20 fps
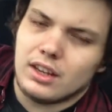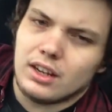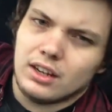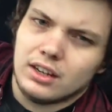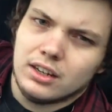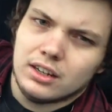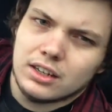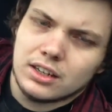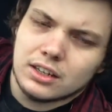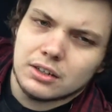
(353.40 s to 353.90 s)

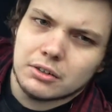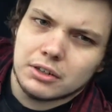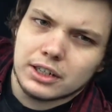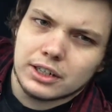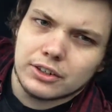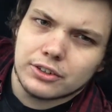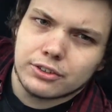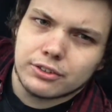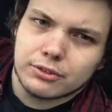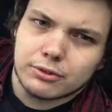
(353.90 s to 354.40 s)
What
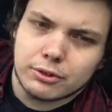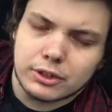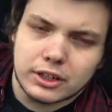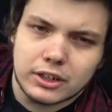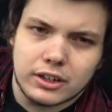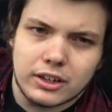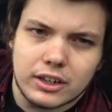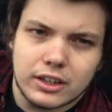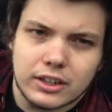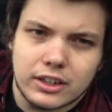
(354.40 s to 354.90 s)
else have we
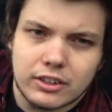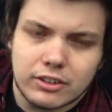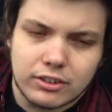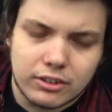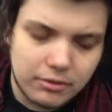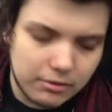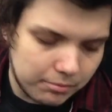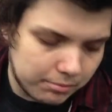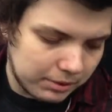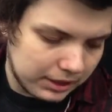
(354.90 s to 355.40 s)
got in
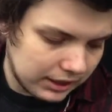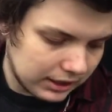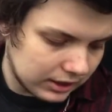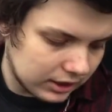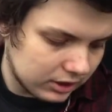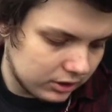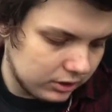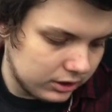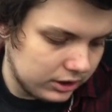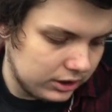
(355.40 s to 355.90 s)
this bag
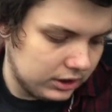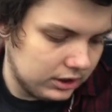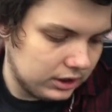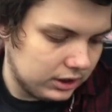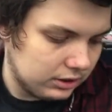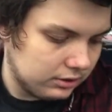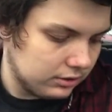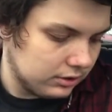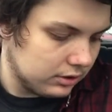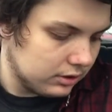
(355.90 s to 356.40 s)
of
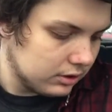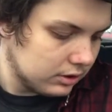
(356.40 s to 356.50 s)
goodies?